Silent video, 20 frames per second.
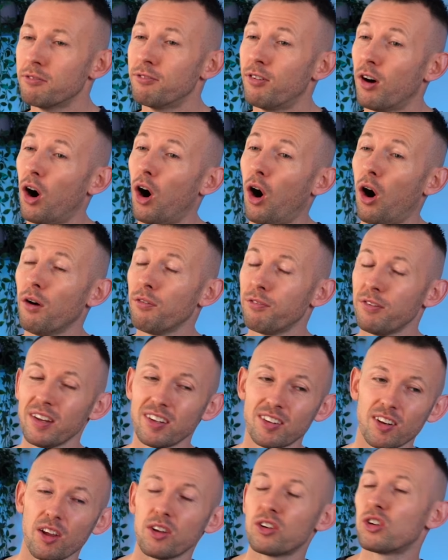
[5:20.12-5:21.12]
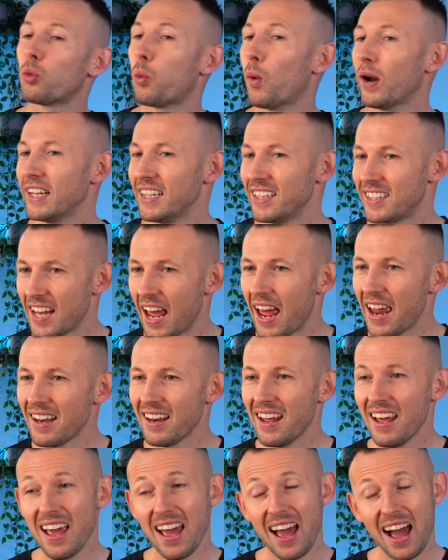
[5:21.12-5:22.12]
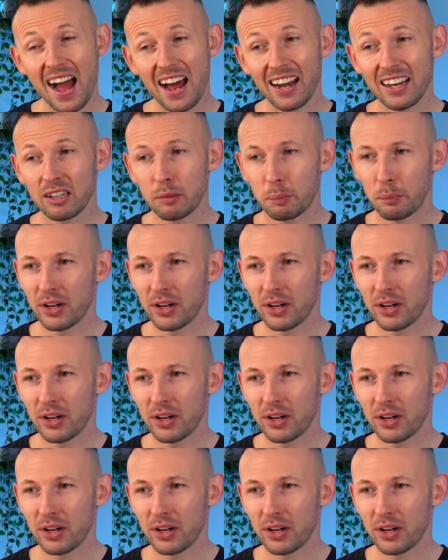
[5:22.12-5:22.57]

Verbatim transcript: for Office 2010 and its